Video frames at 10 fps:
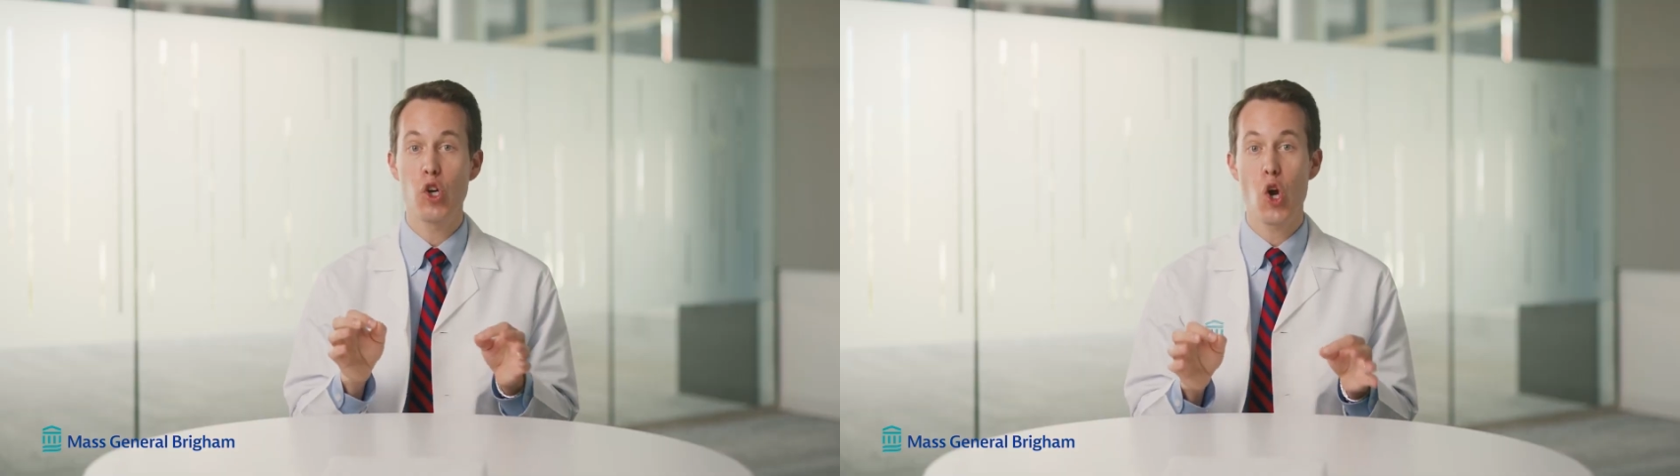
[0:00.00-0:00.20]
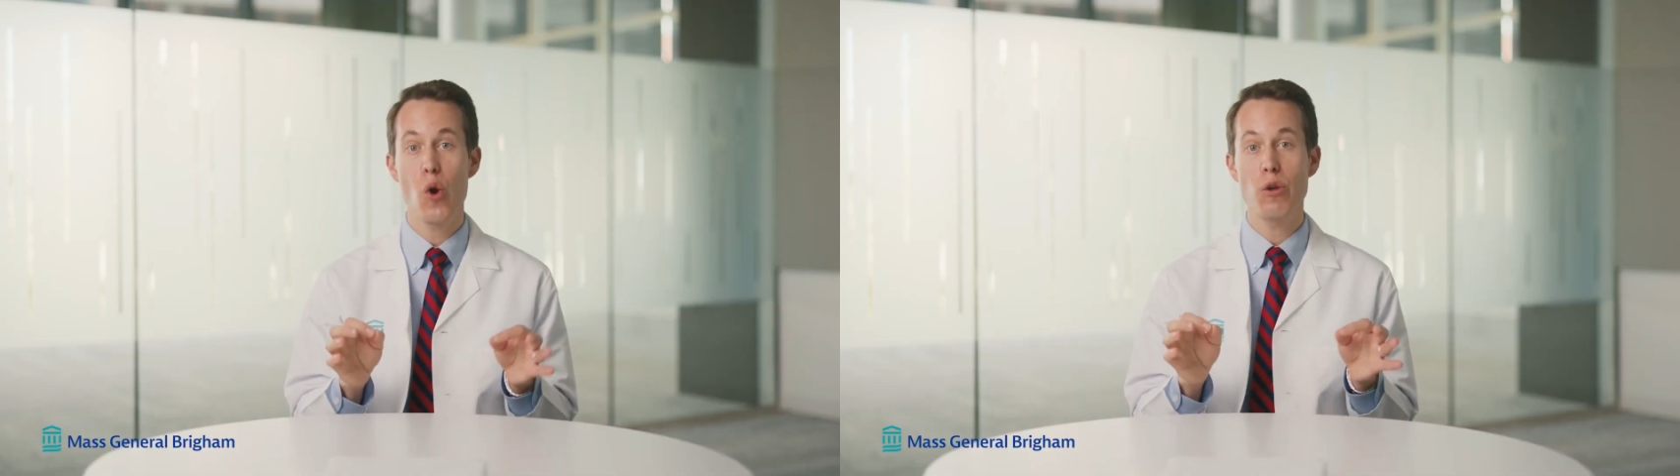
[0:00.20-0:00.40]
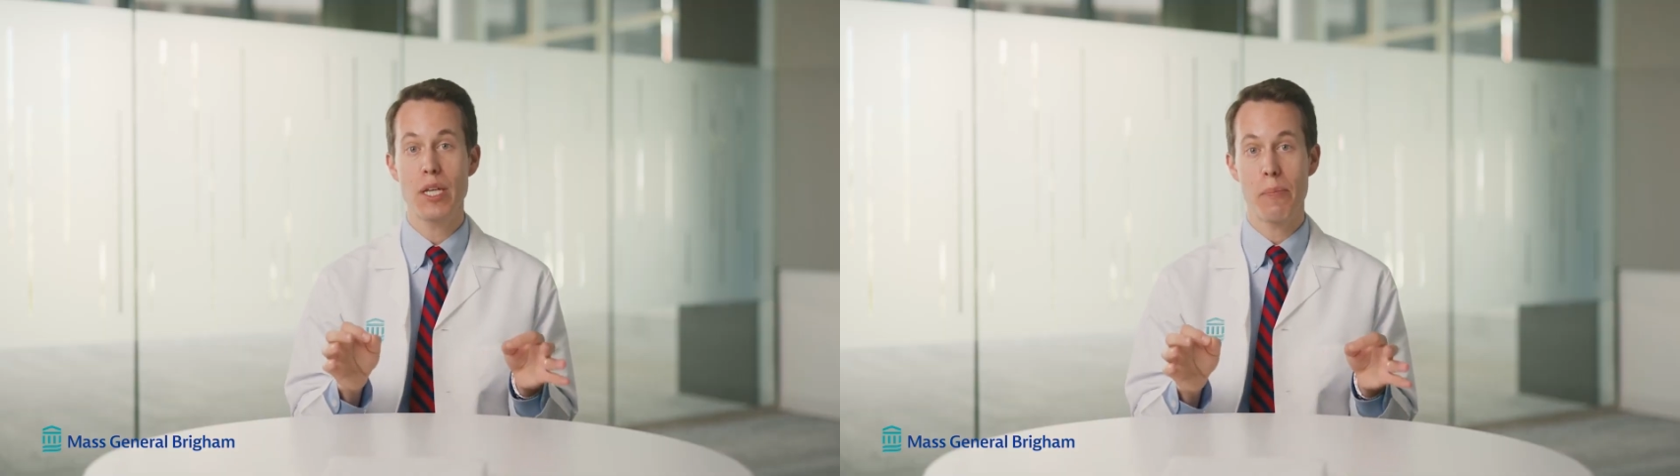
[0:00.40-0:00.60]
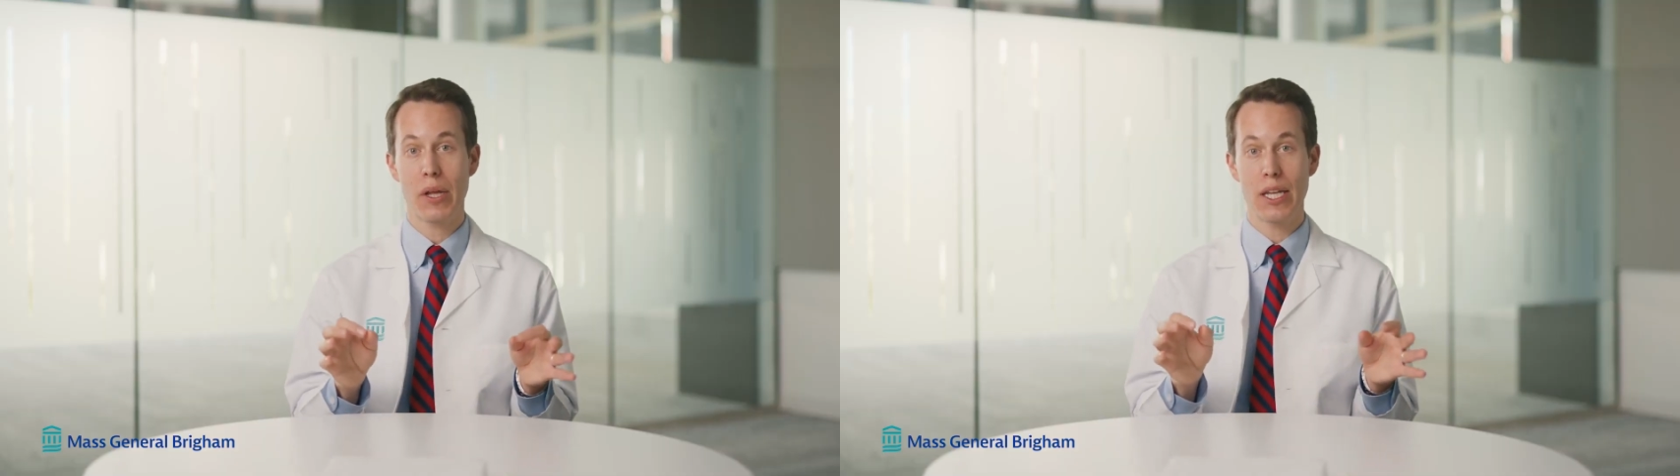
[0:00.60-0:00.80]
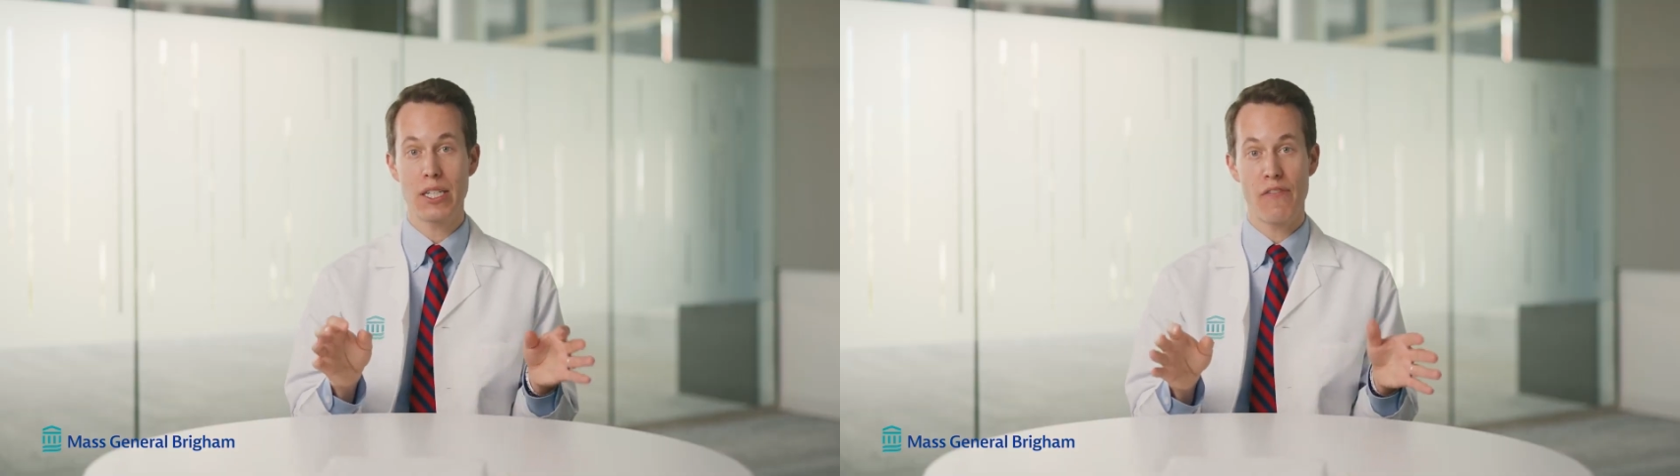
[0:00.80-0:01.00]

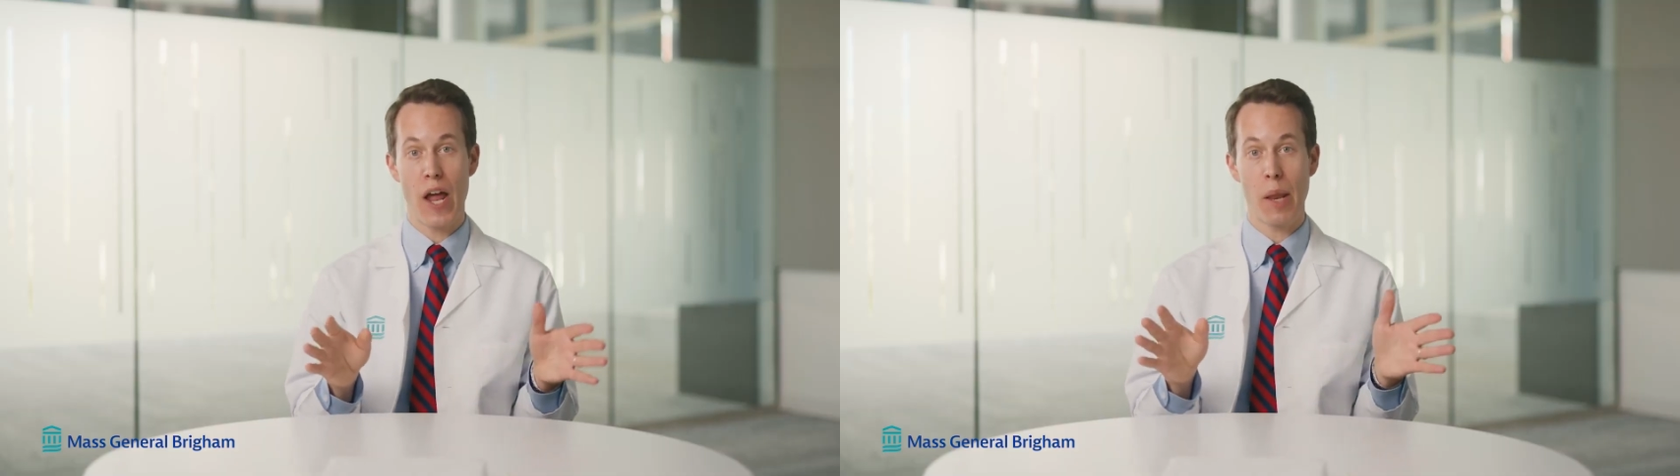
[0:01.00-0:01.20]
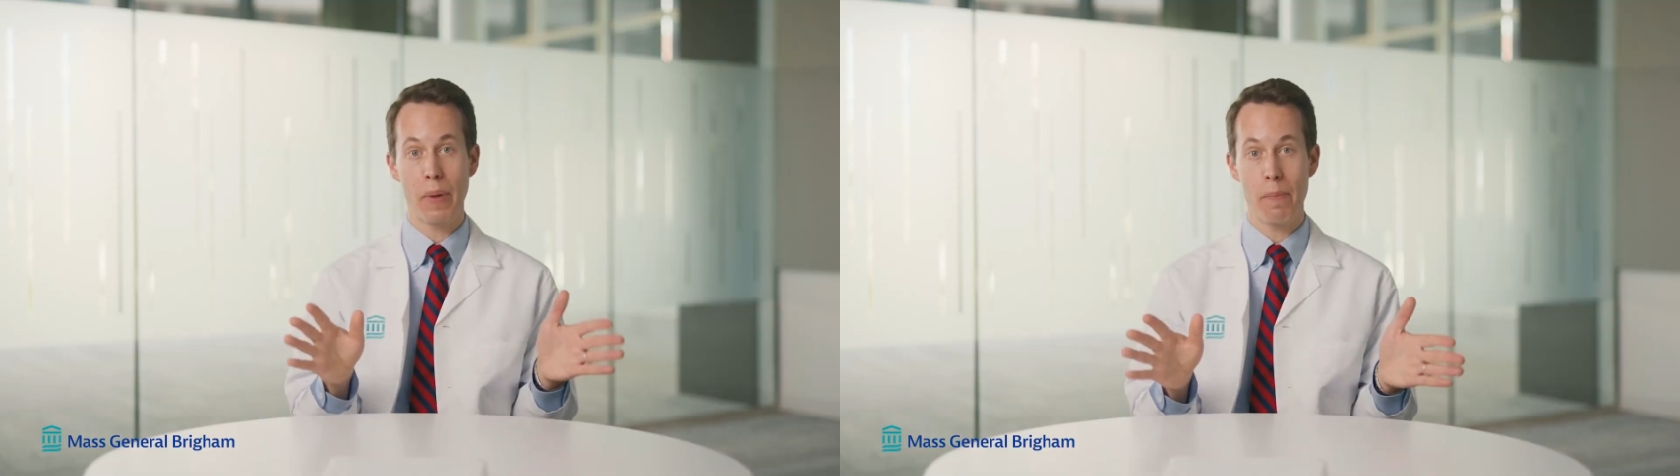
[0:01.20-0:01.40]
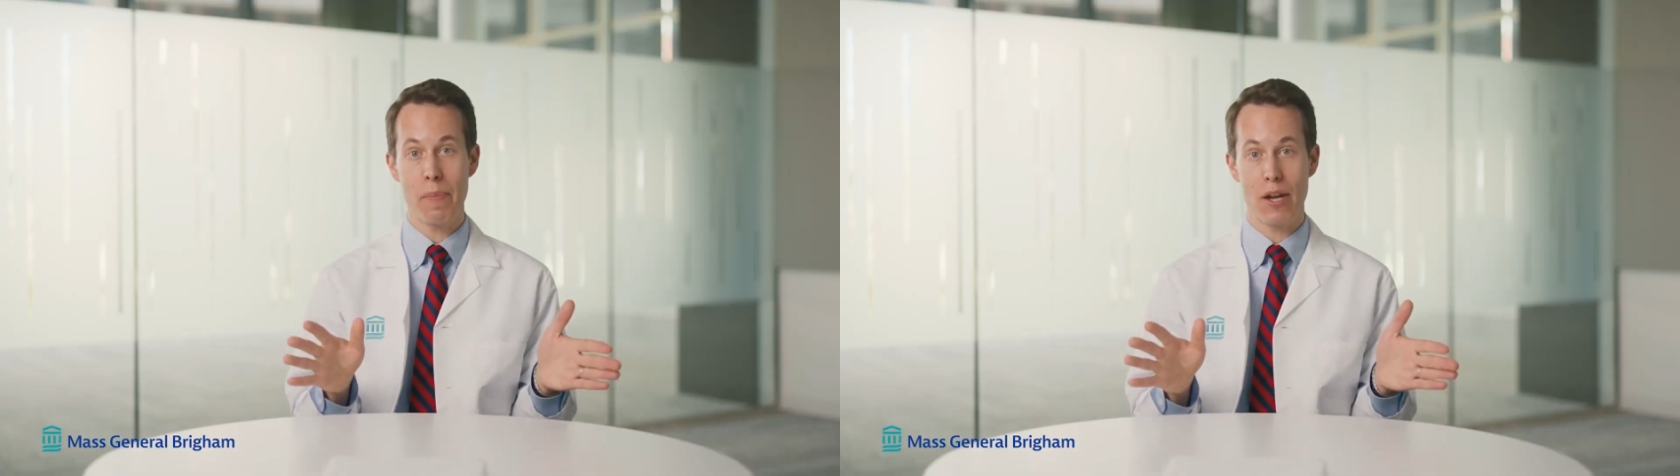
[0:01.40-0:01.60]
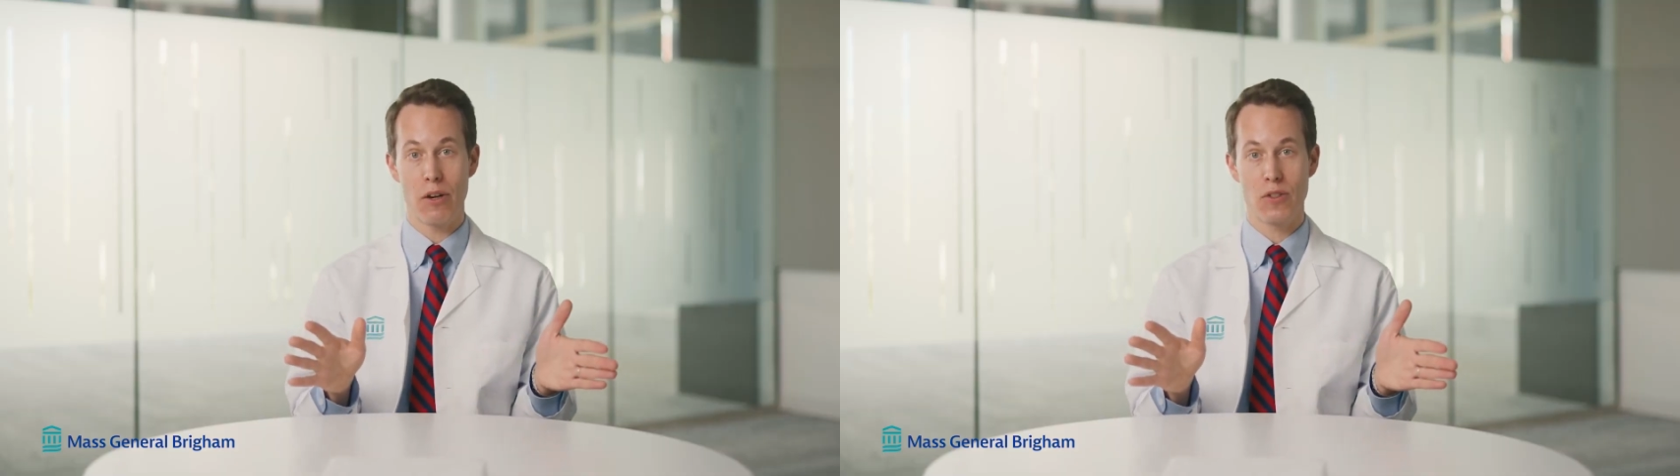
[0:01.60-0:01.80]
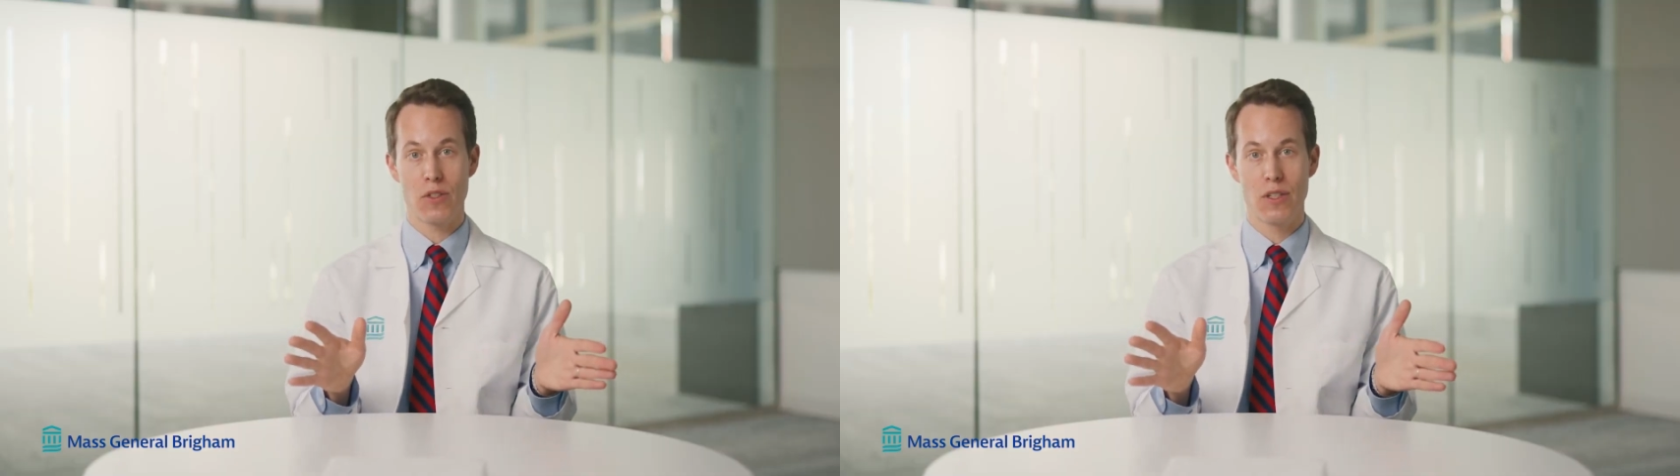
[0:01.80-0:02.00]
neurotypically developing
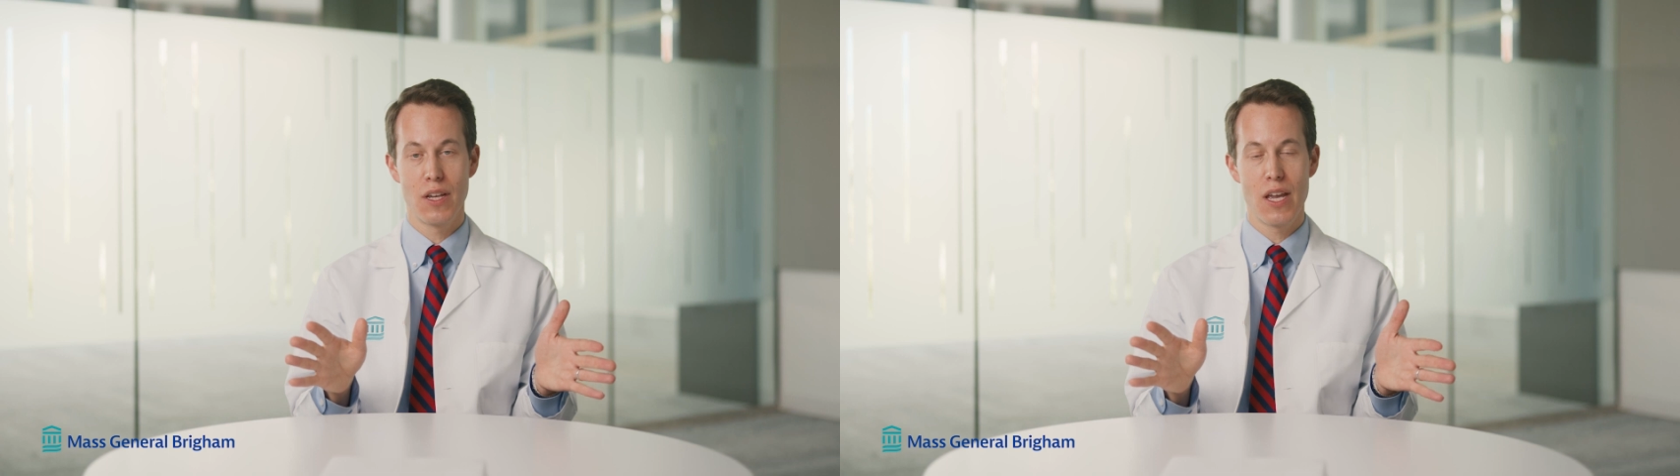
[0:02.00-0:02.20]
peers.